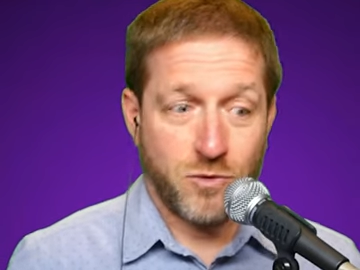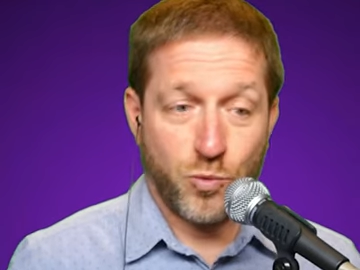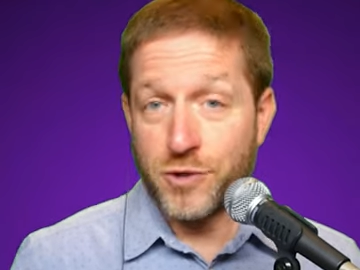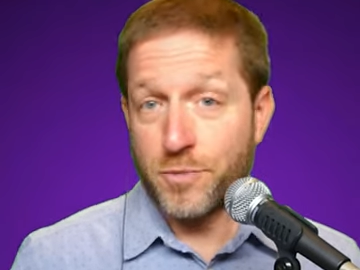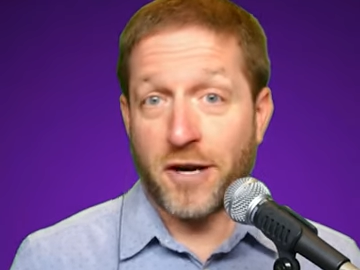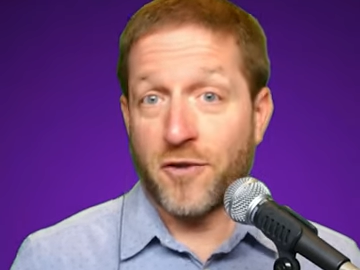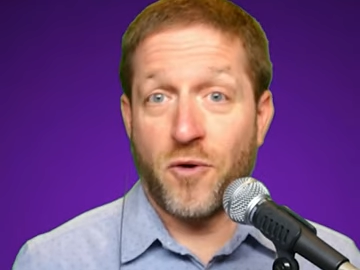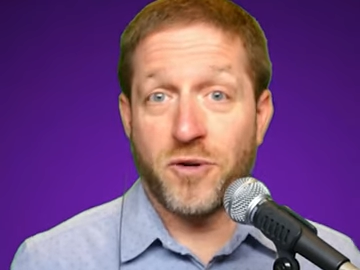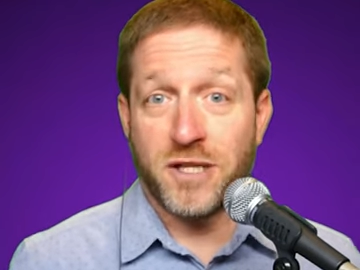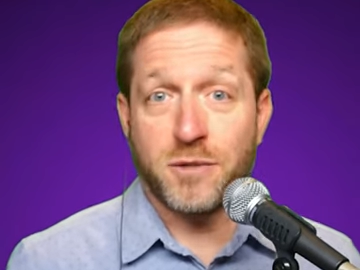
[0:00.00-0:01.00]
Which
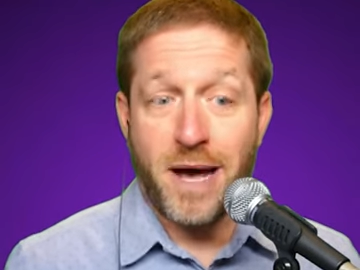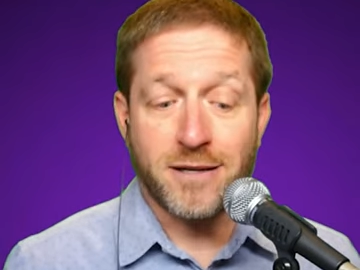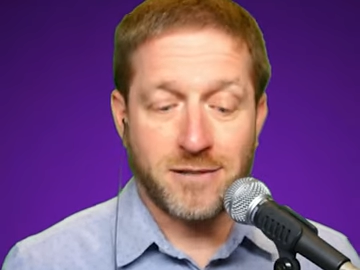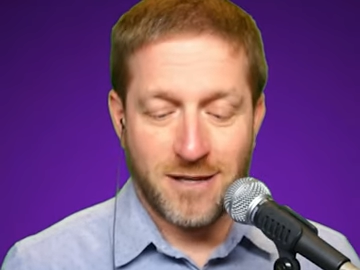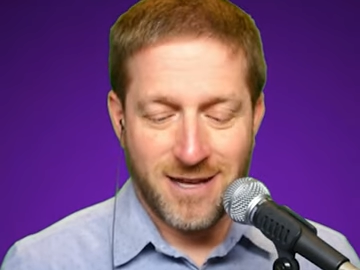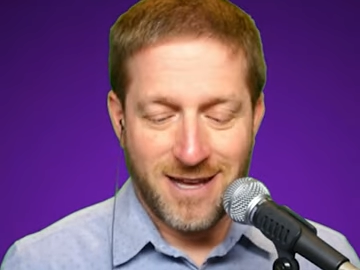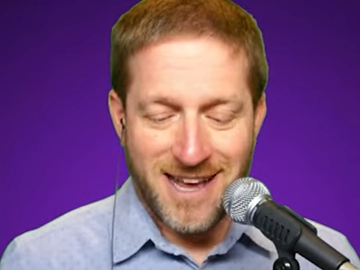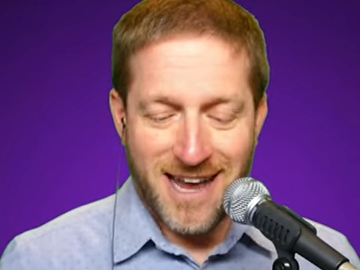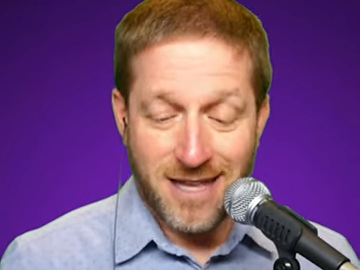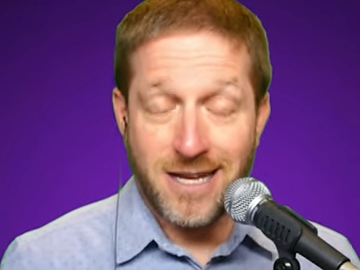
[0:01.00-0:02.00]
microphone is best?
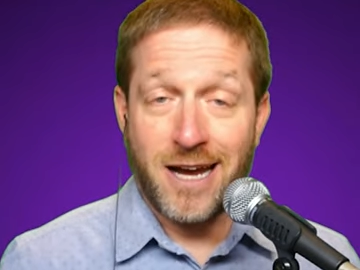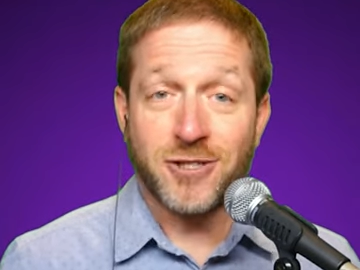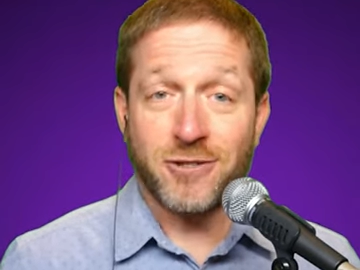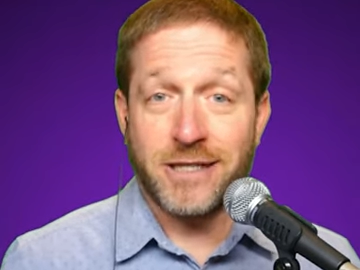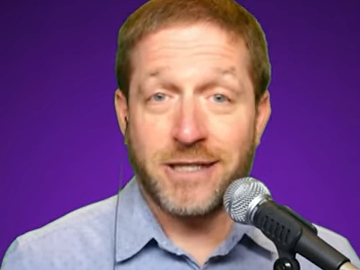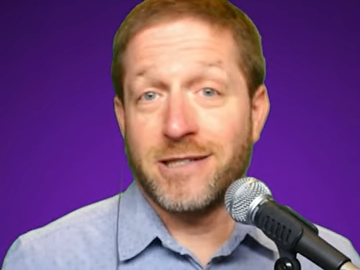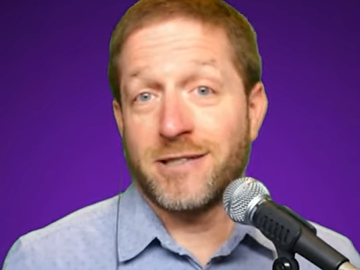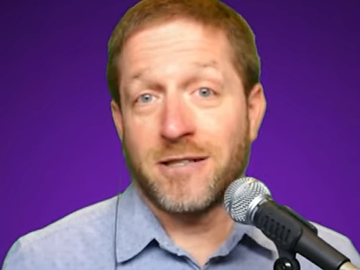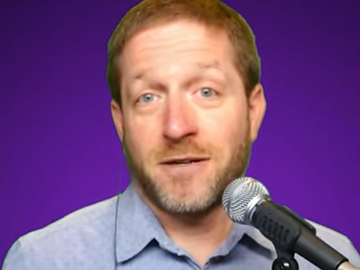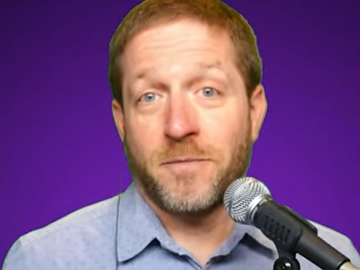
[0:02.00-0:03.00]
And the answer
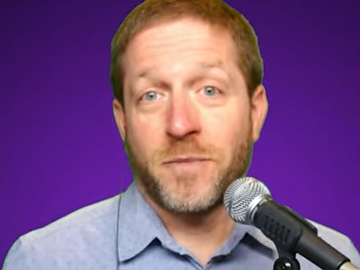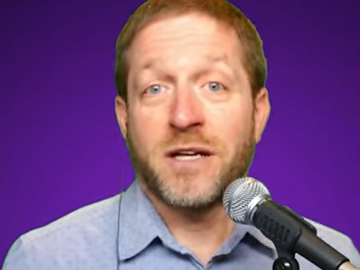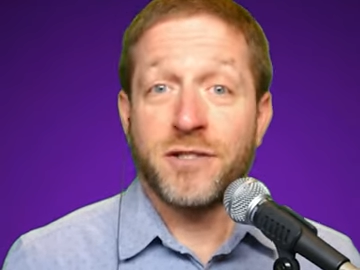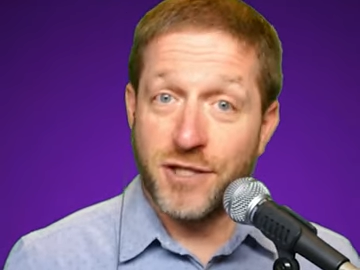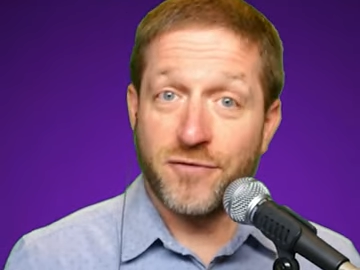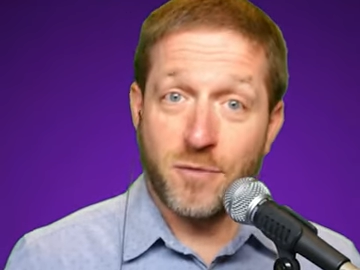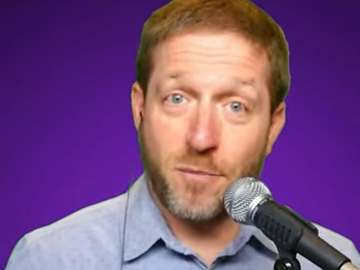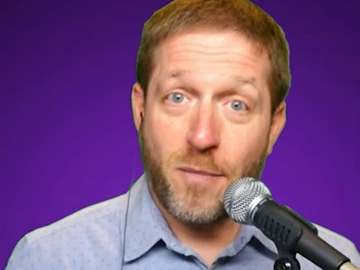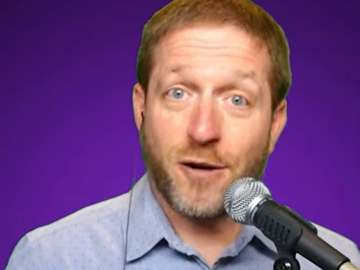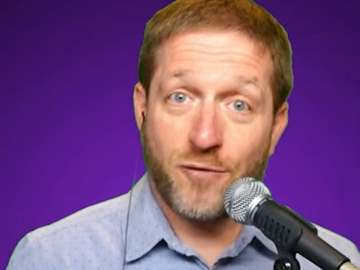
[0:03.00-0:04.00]
is,
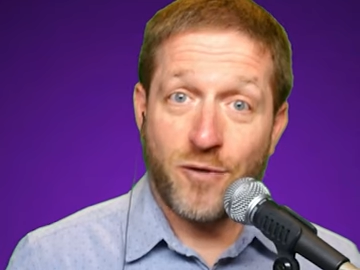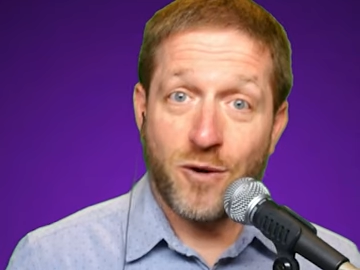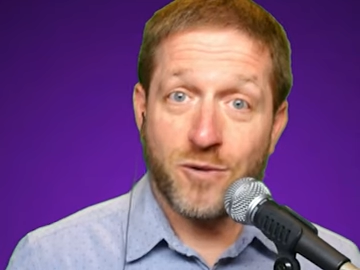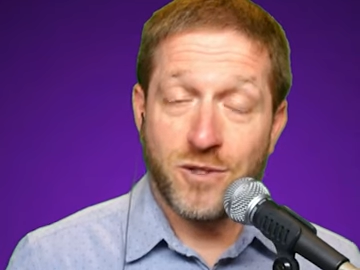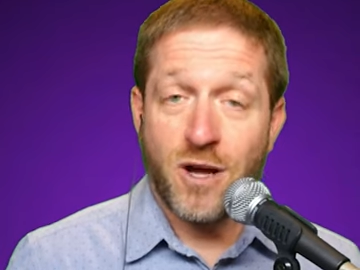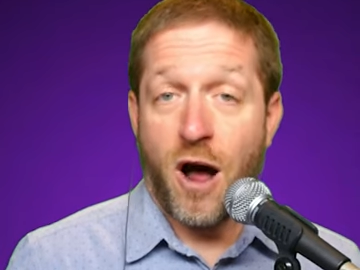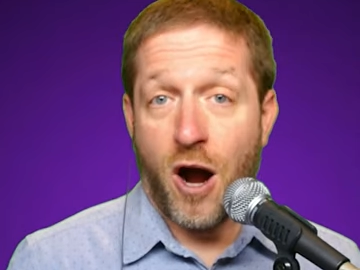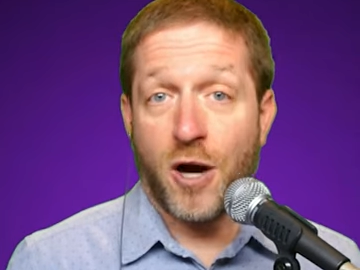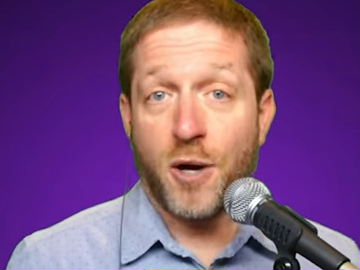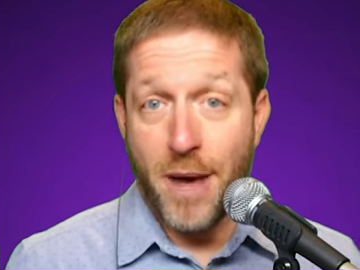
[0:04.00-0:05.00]
different microphones
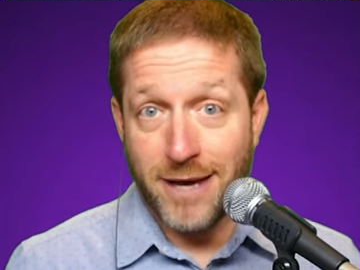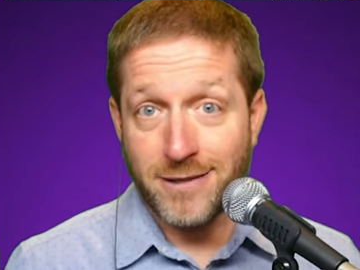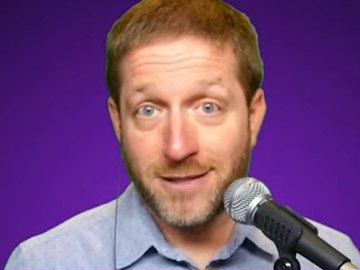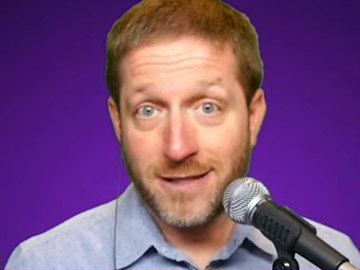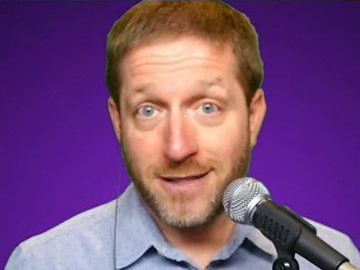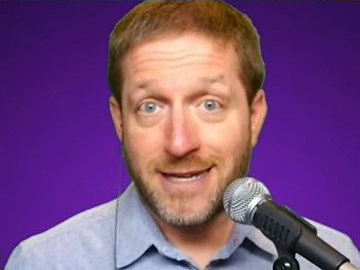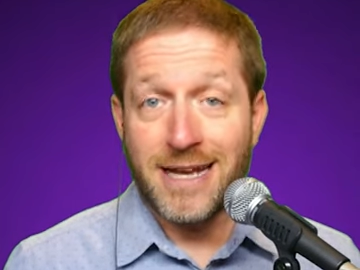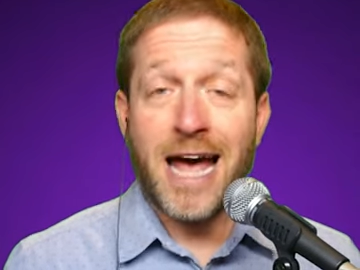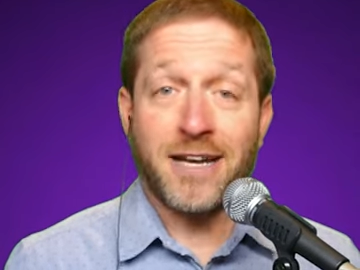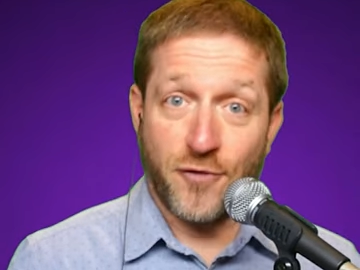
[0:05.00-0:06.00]
are best
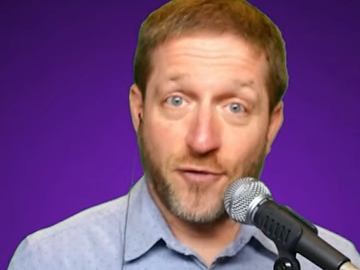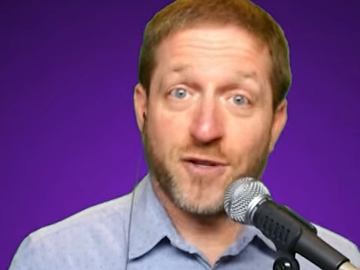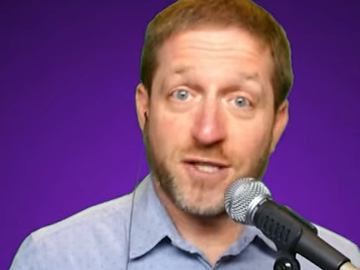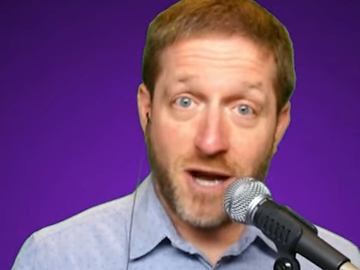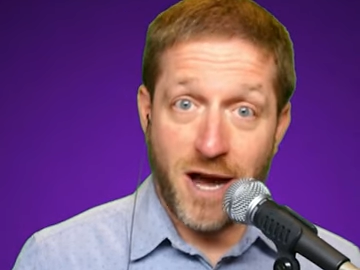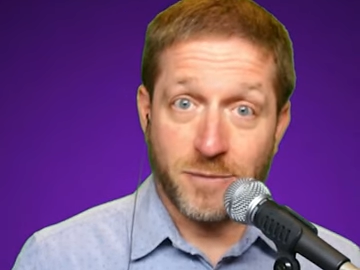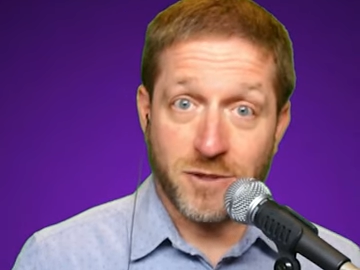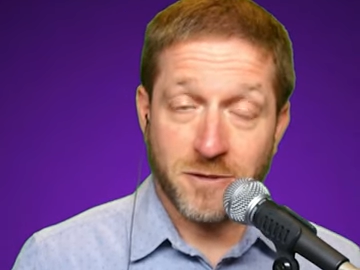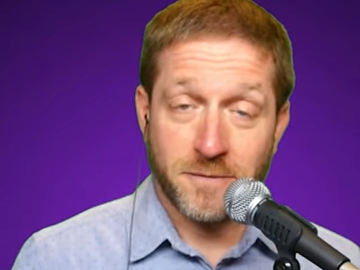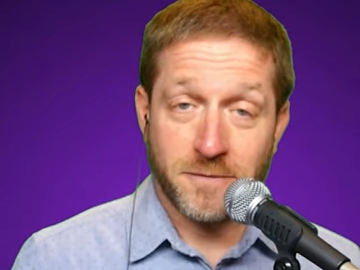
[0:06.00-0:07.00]
at different
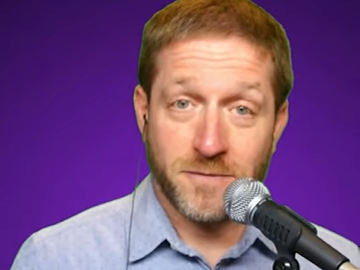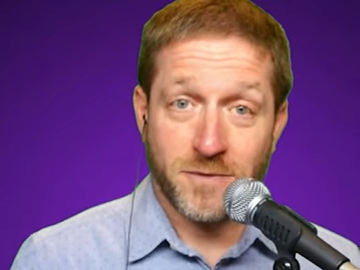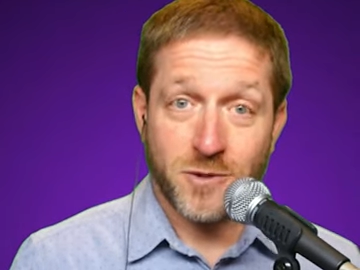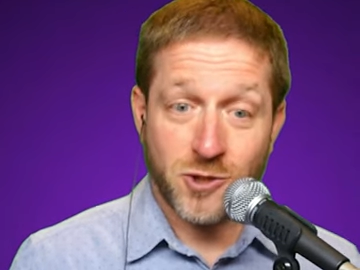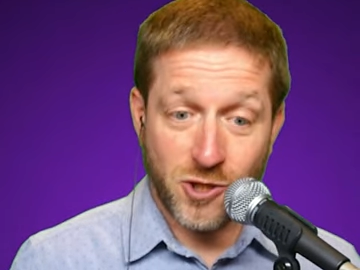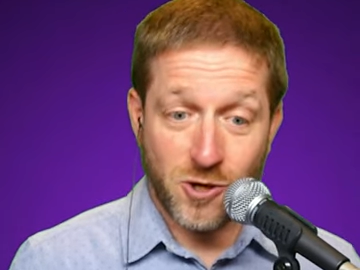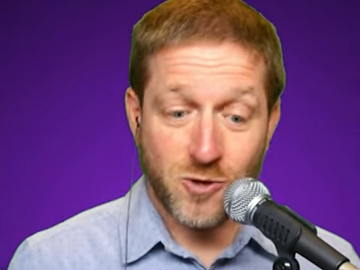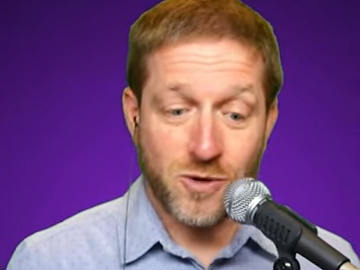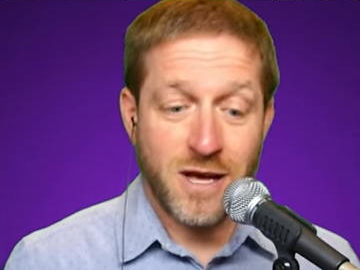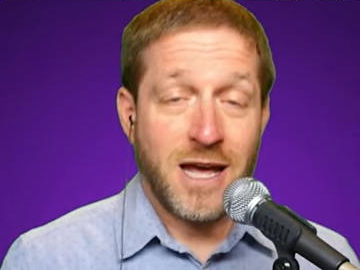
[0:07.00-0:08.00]
times.
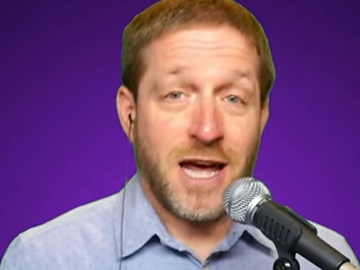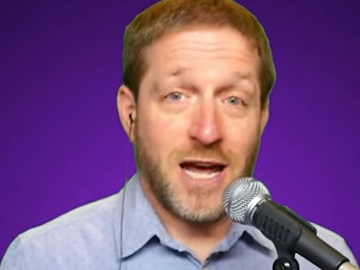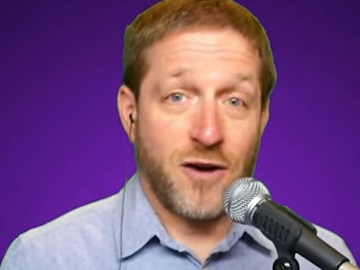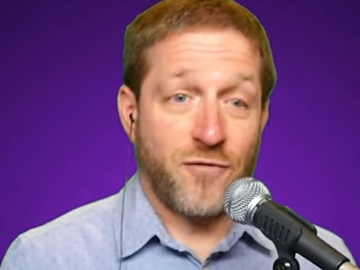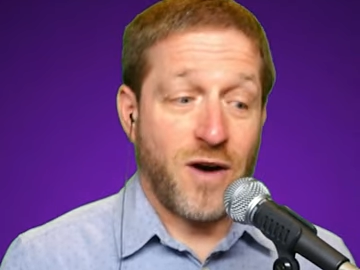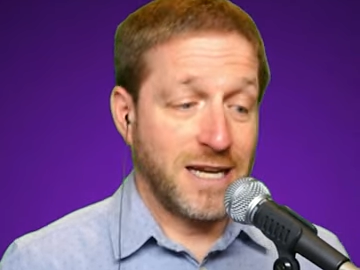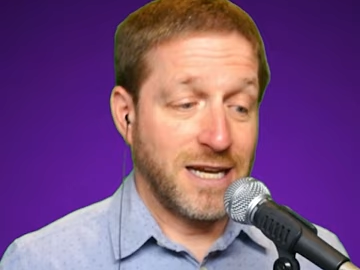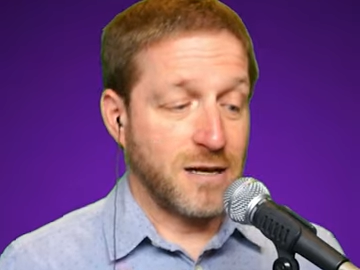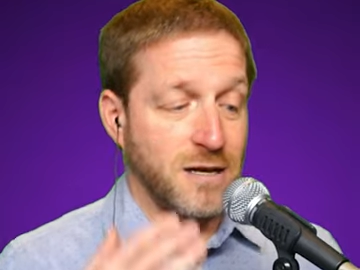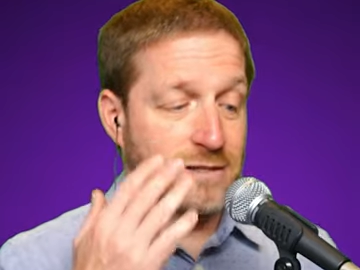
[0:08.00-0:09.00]
So if I
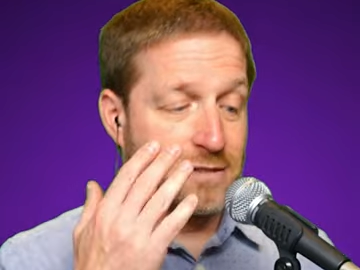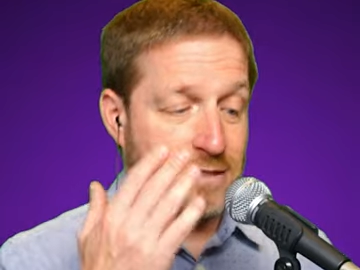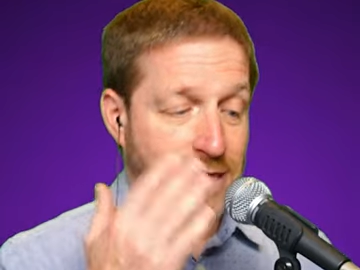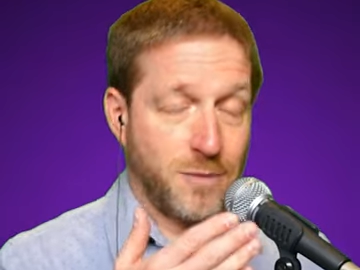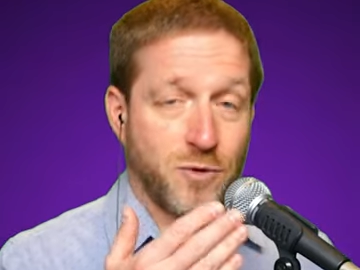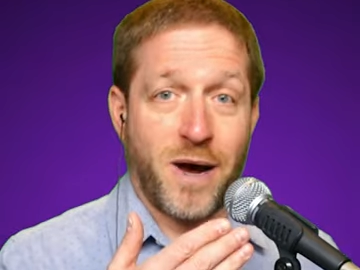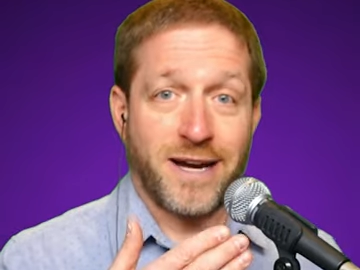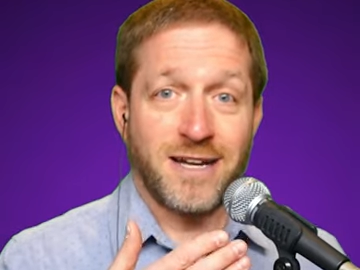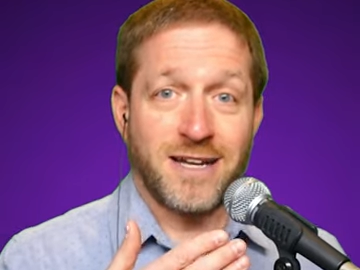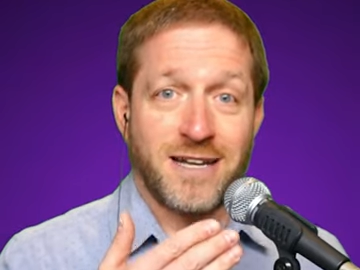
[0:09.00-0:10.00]
need a table
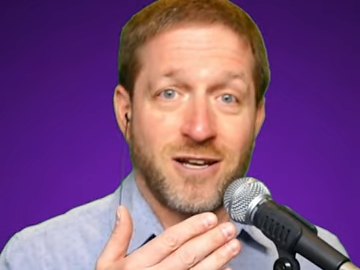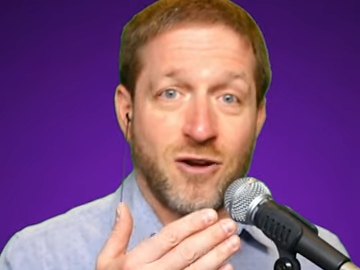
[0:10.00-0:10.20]
mic